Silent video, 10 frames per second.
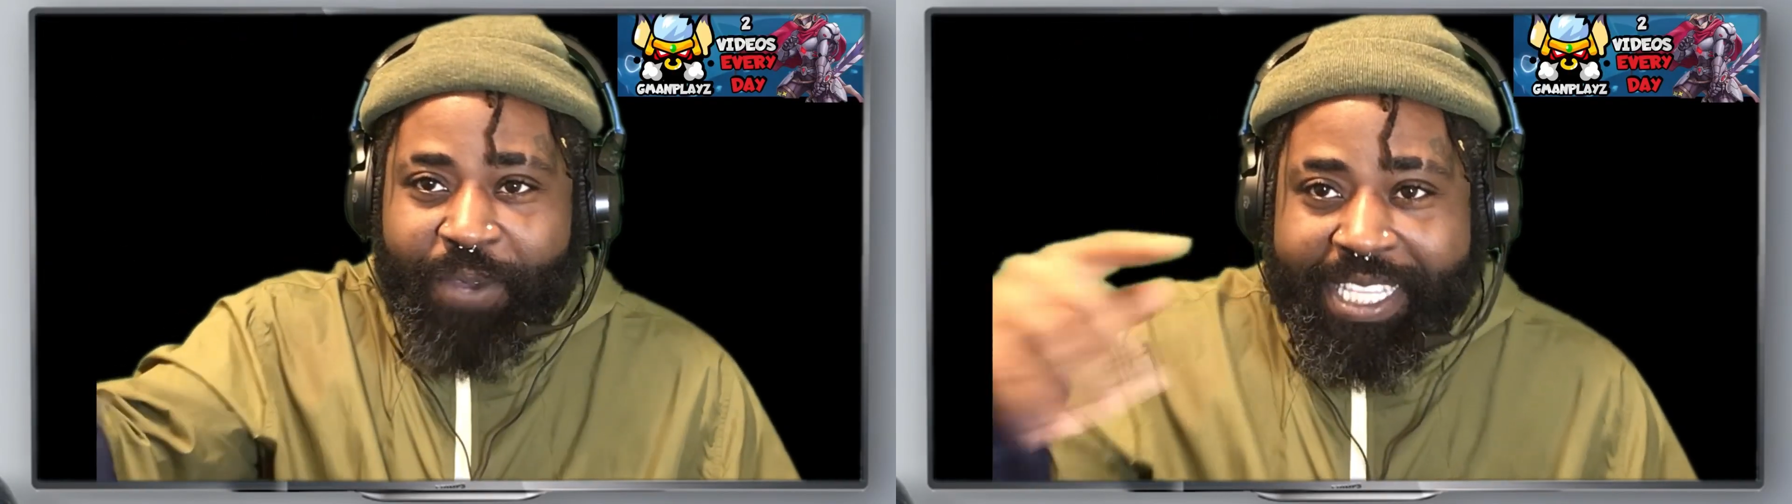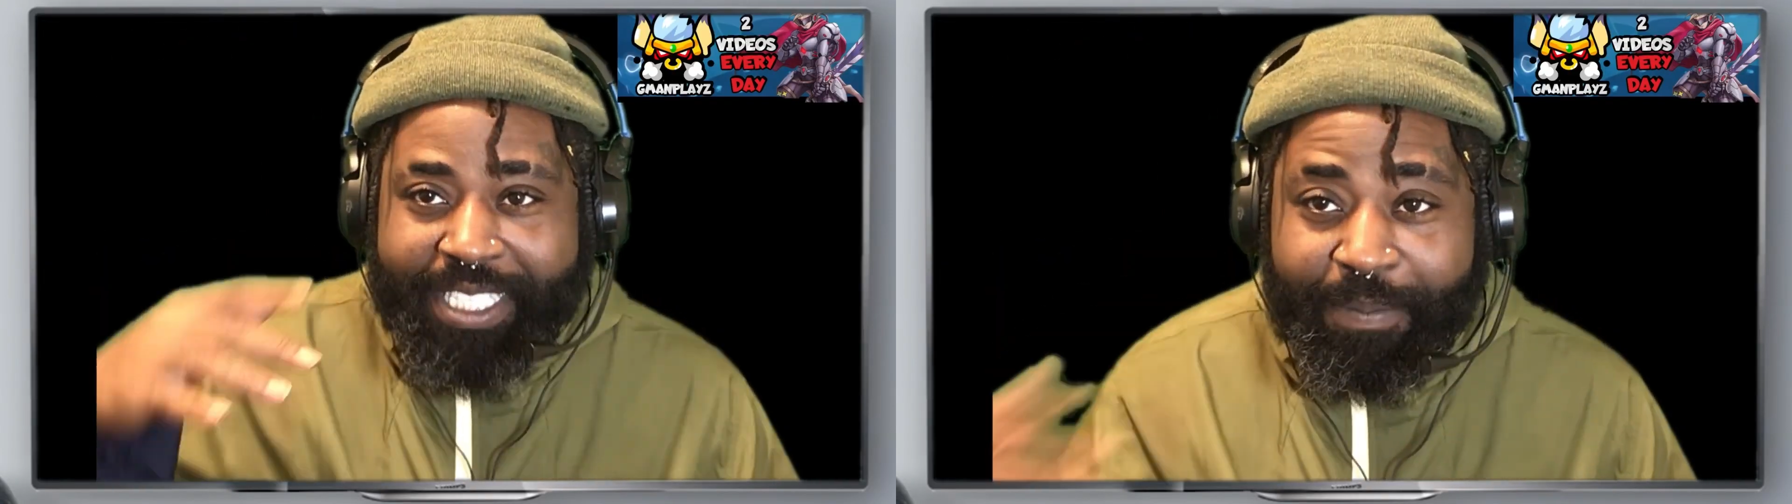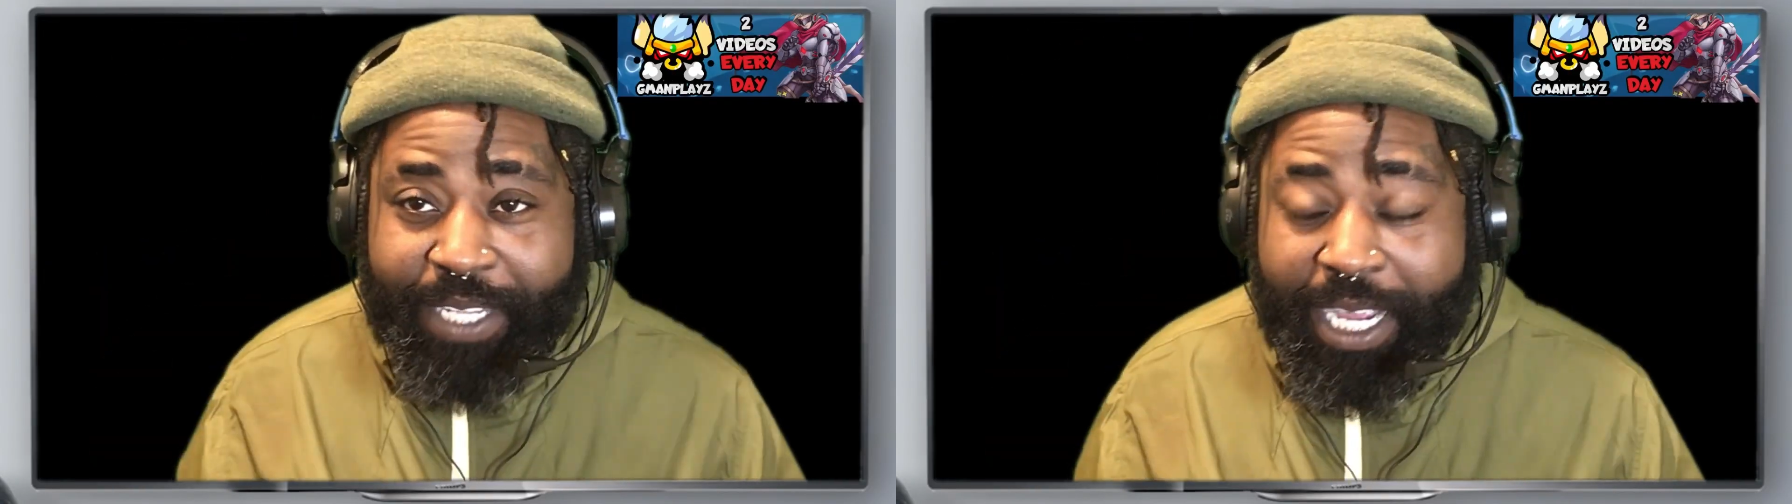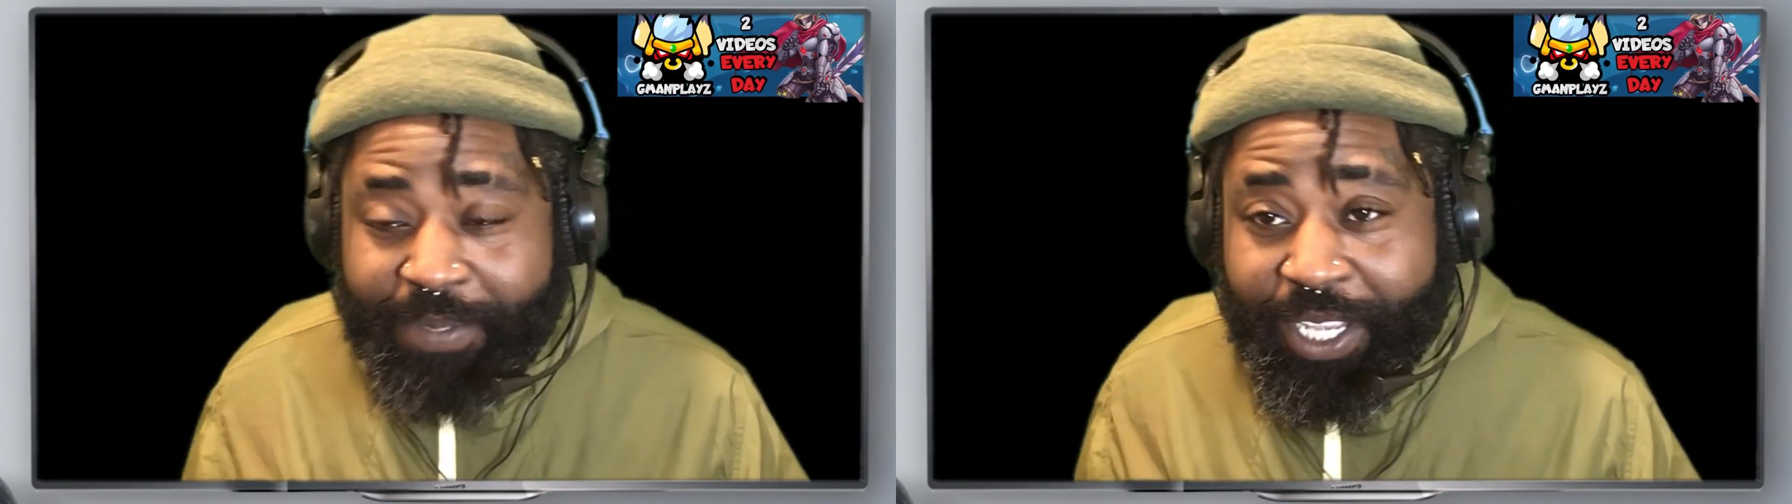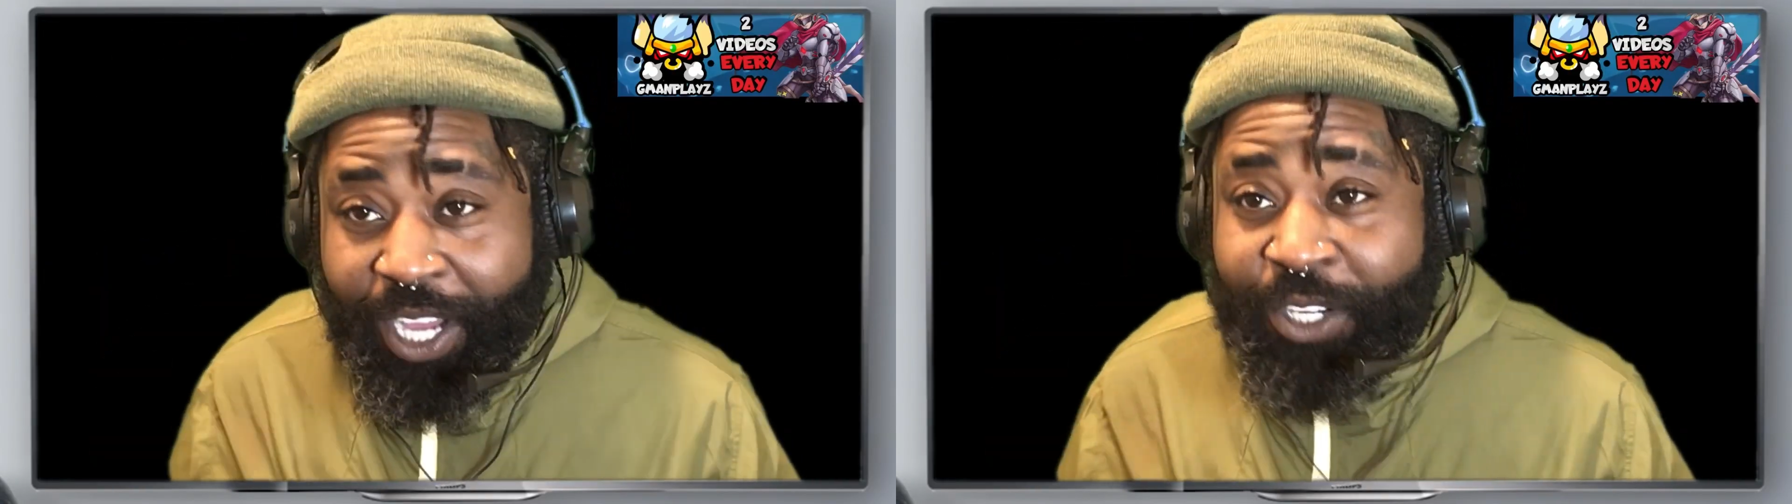and sometimes
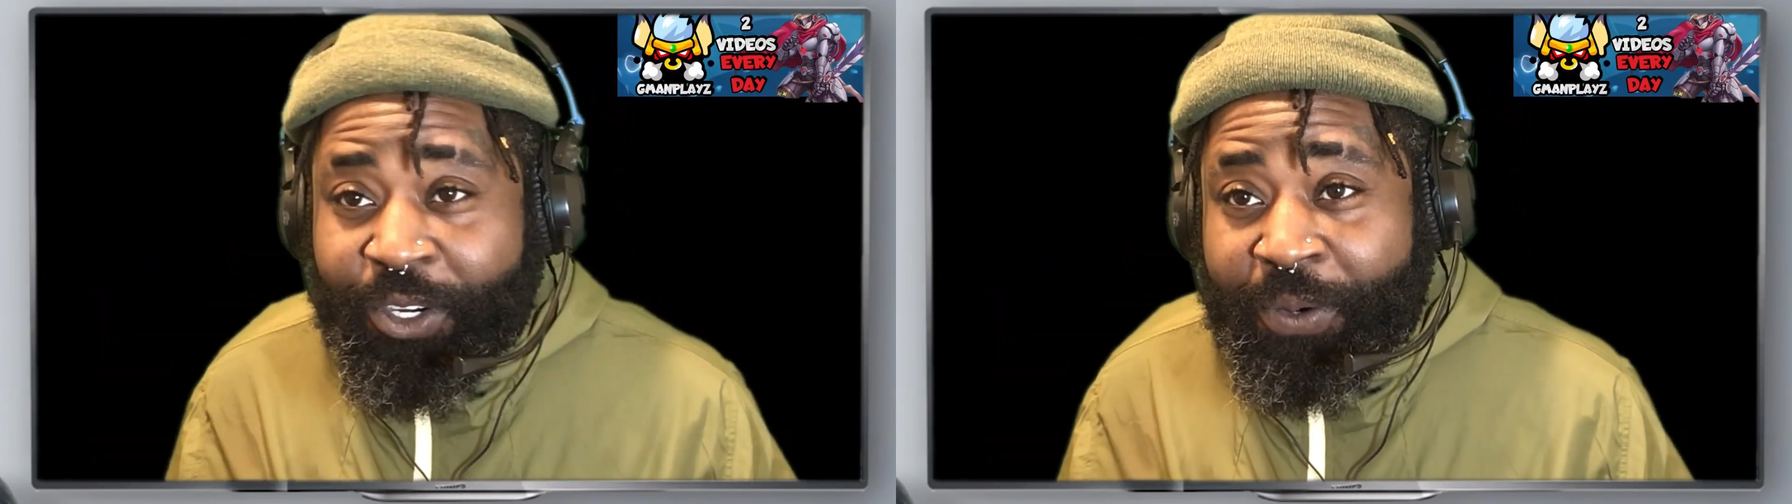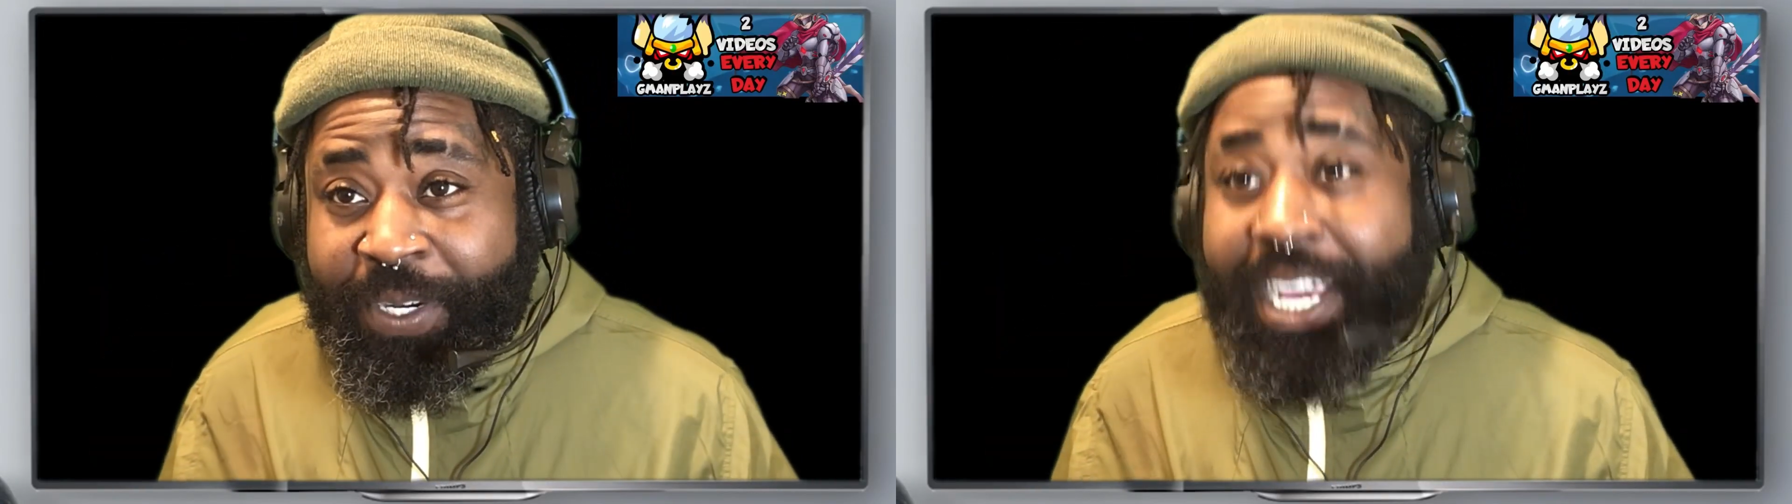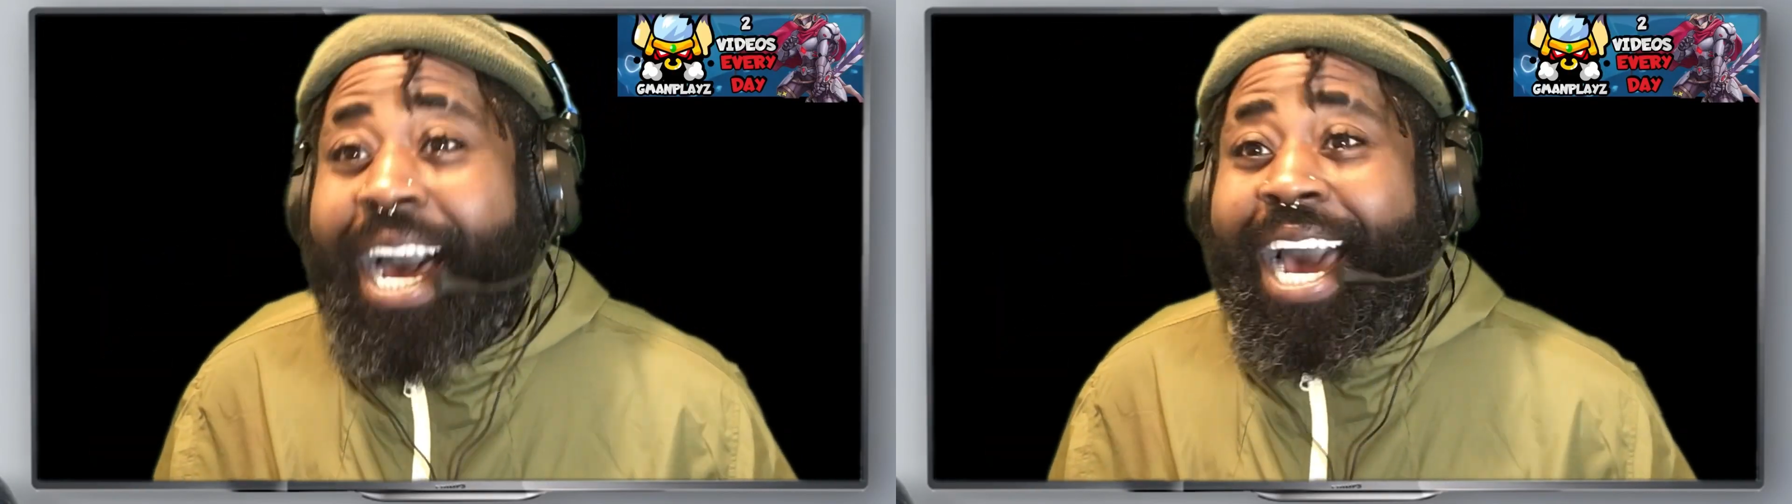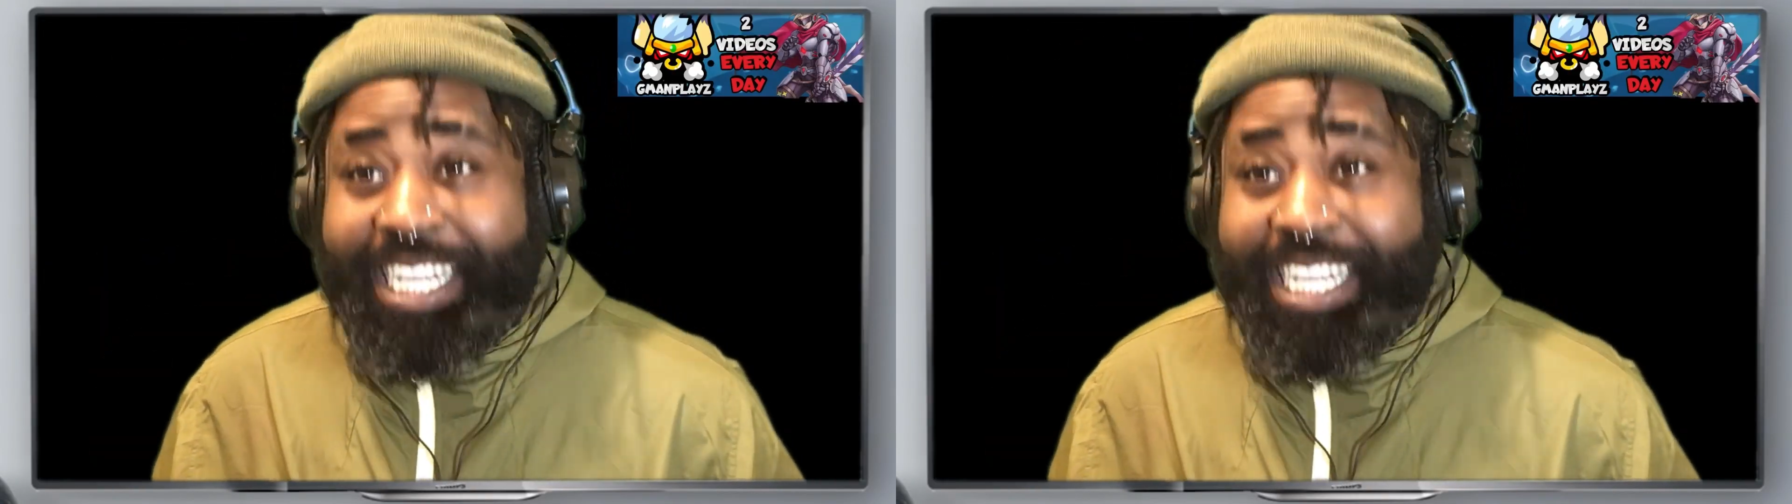unknown idle